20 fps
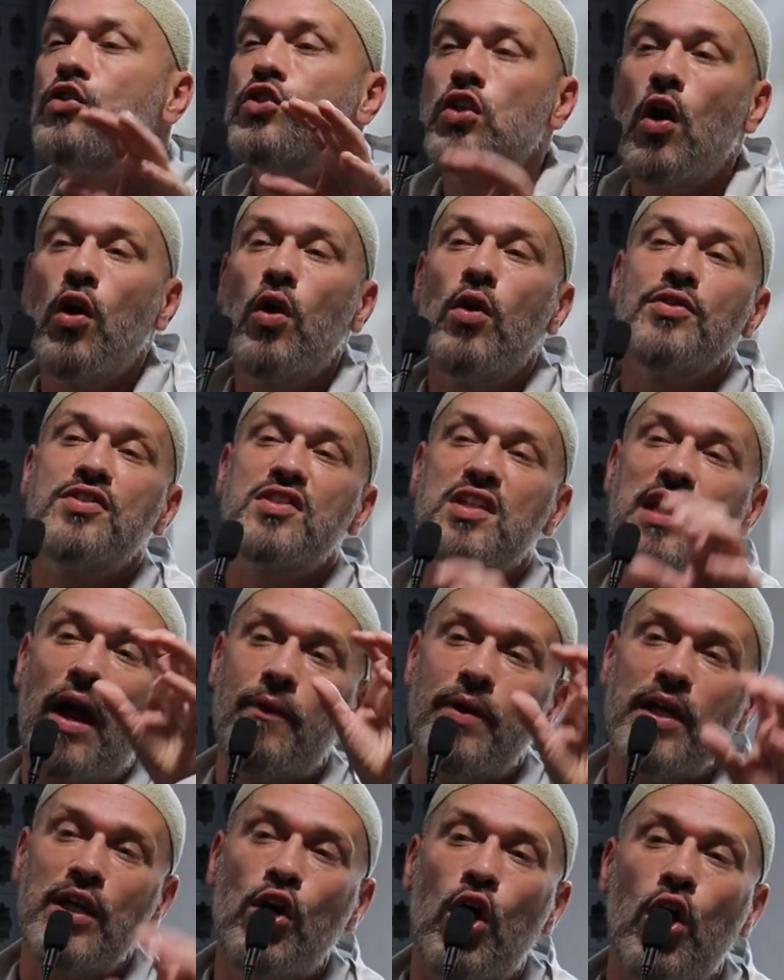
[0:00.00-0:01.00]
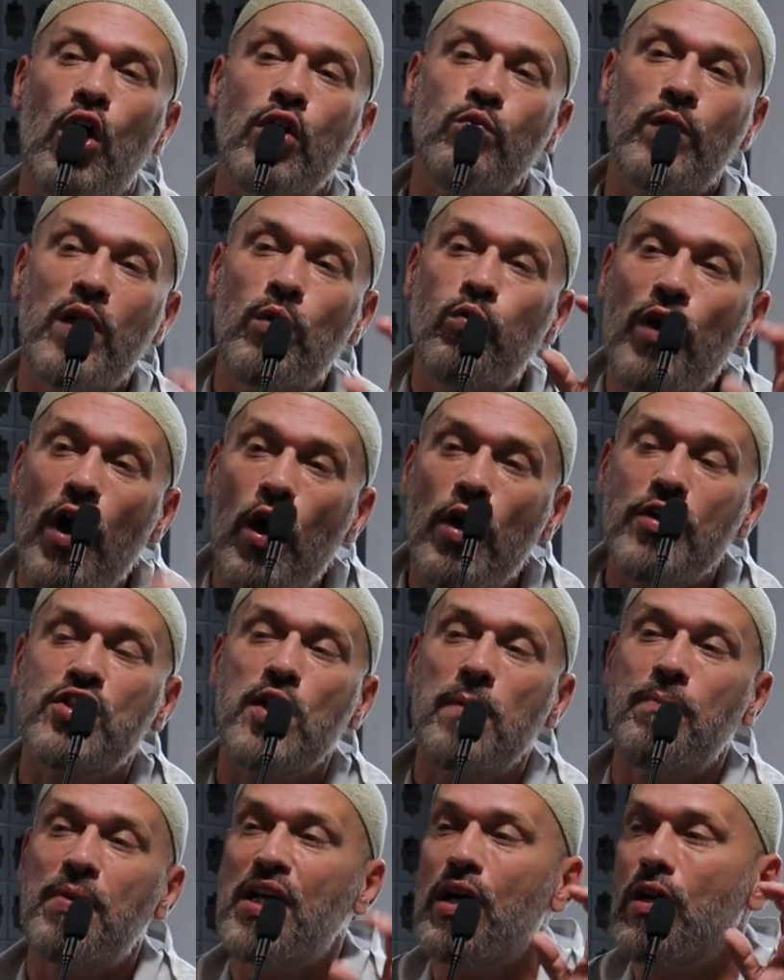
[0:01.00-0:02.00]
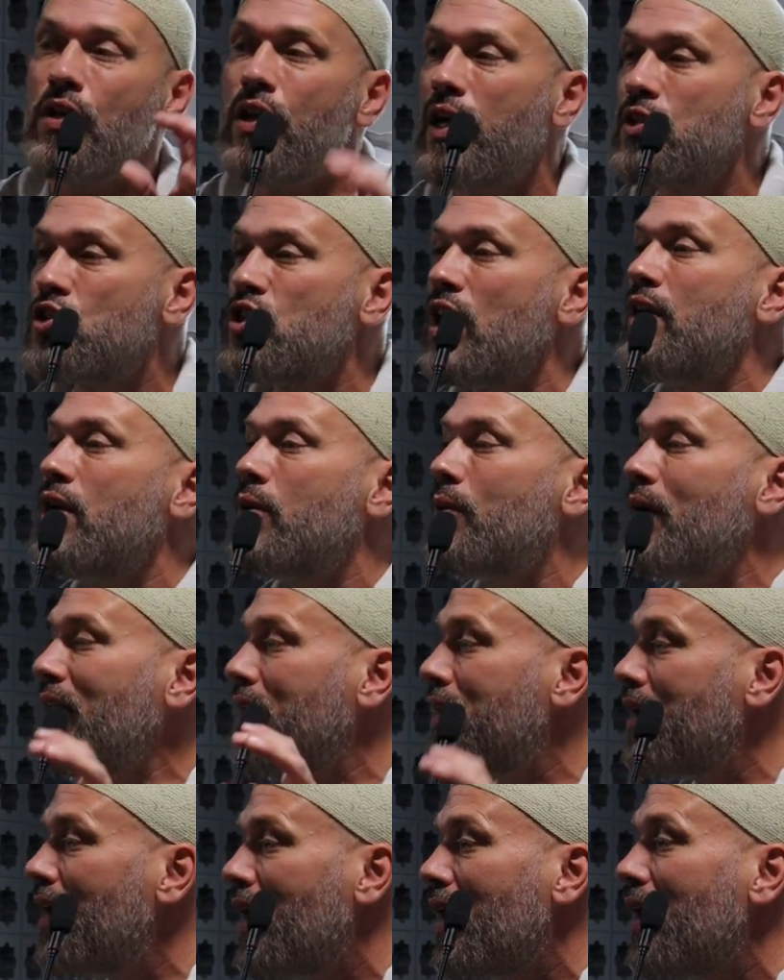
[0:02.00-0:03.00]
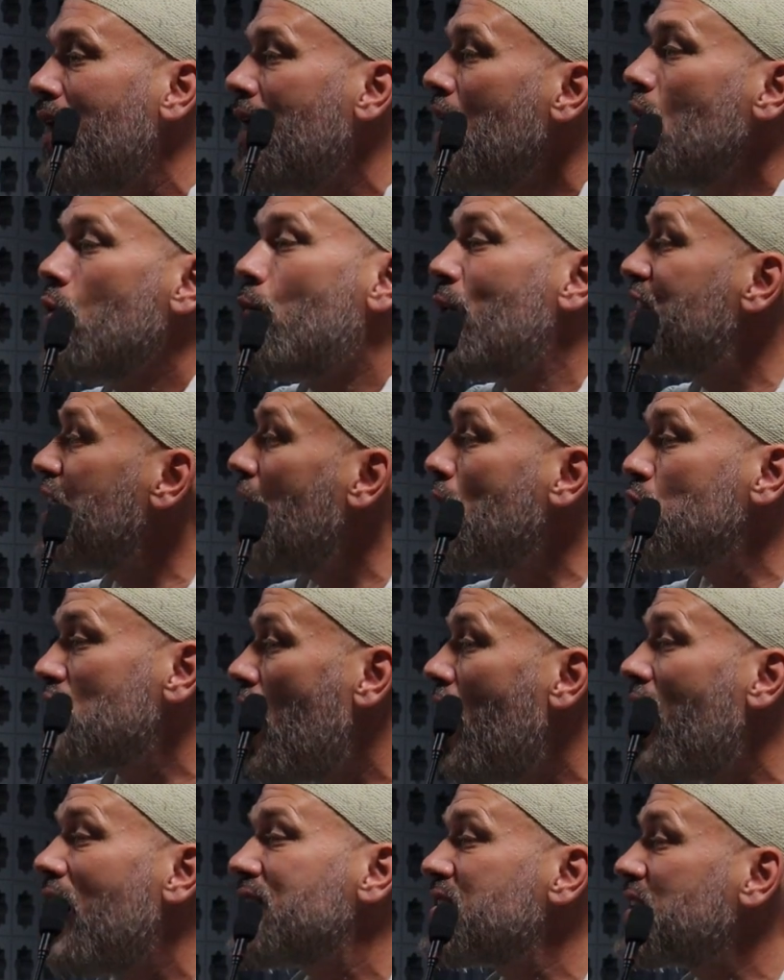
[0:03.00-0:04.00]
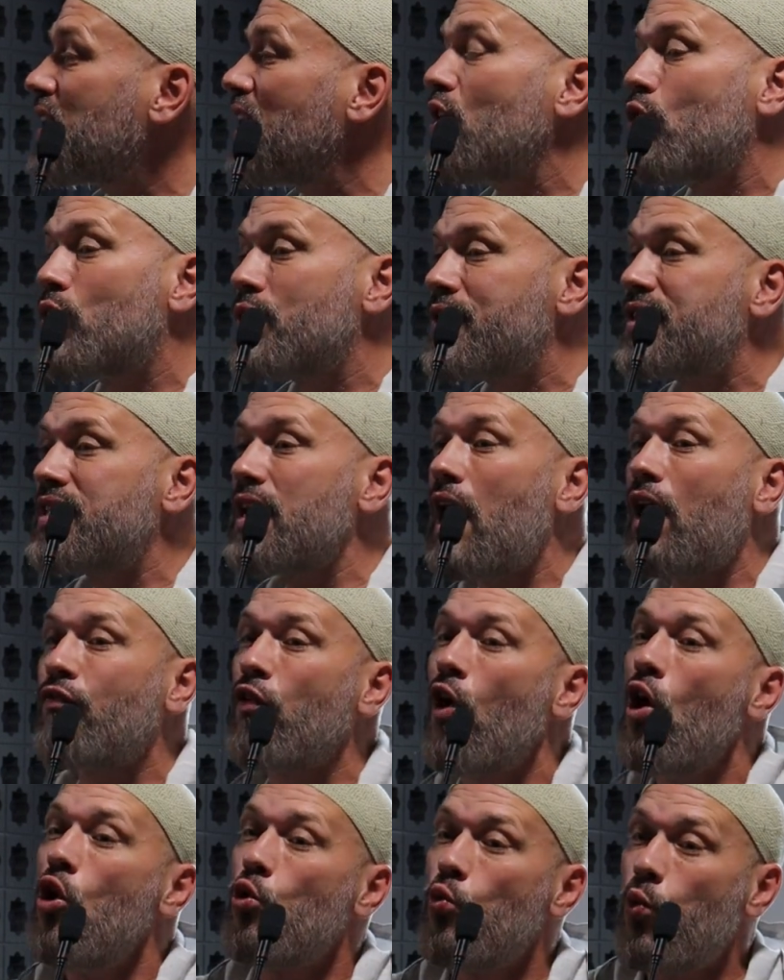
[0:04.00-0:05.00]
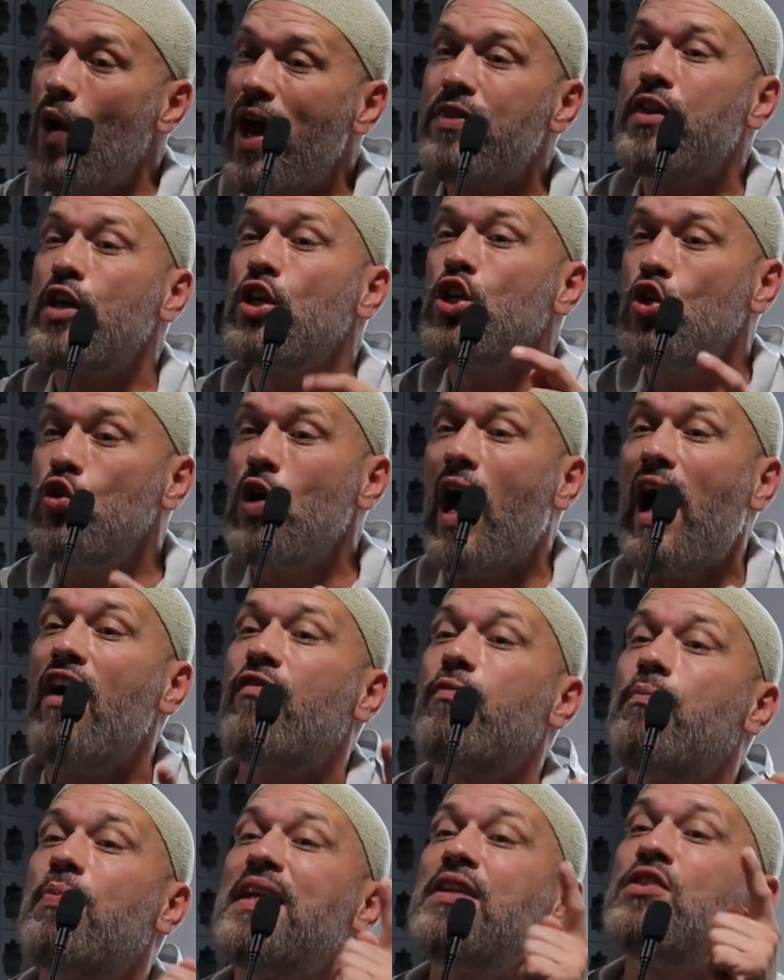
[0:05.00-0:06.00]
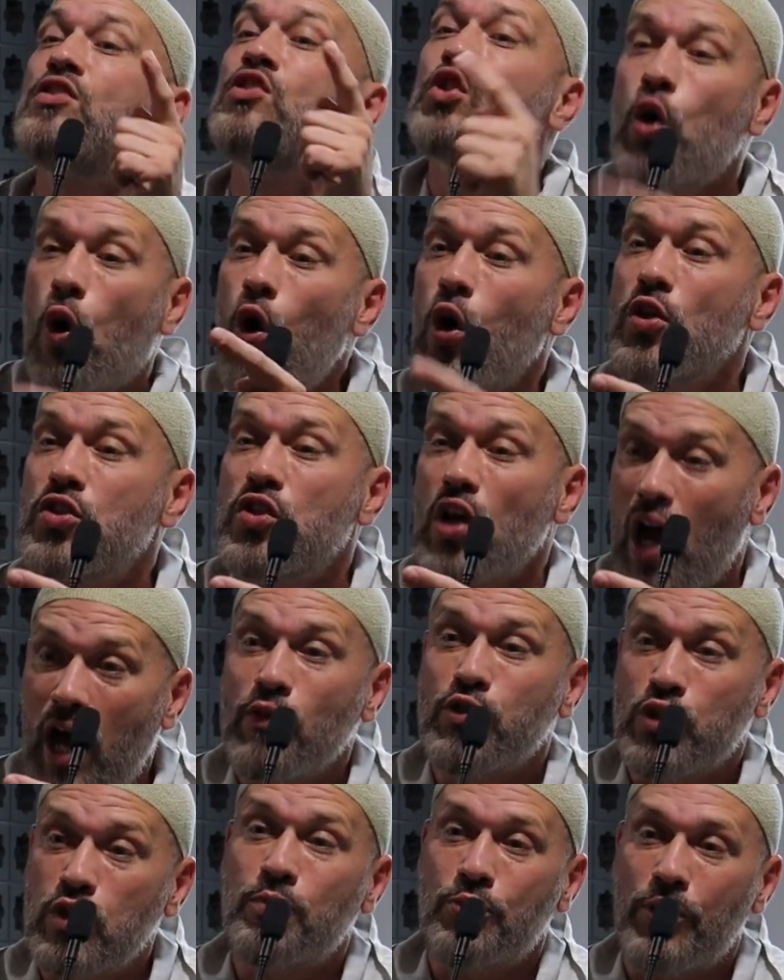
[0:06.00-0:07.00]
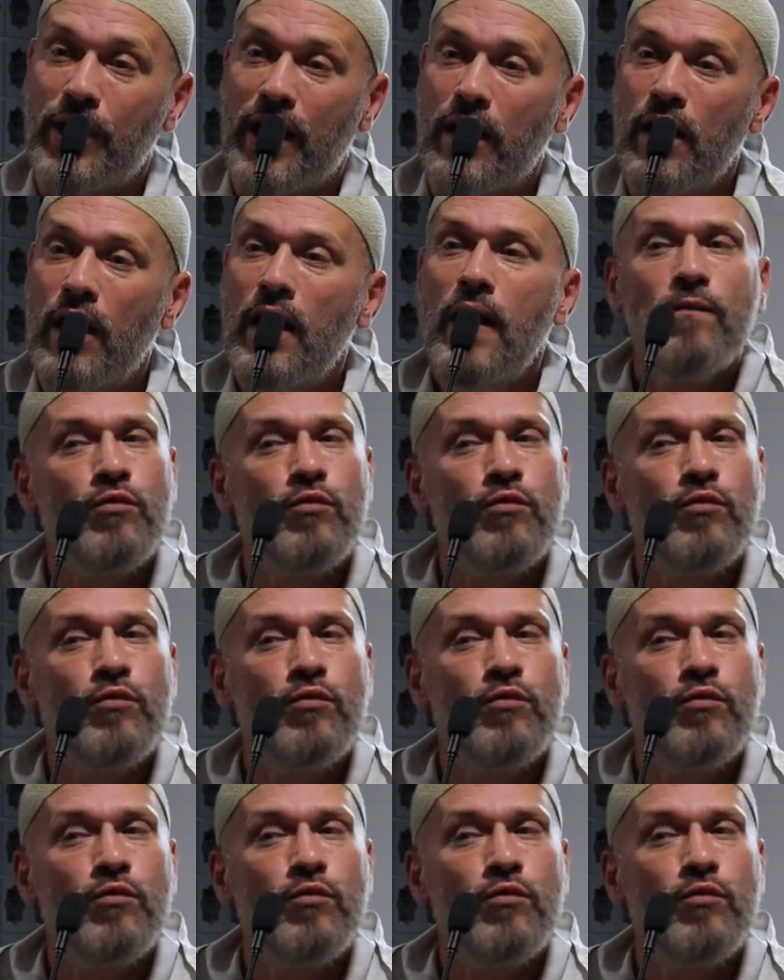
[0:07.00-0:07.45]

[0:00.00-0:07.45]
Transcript: Don't carry on worshipping Allah Jalla wa Ala without asking yourself whether you have been taught how to pray.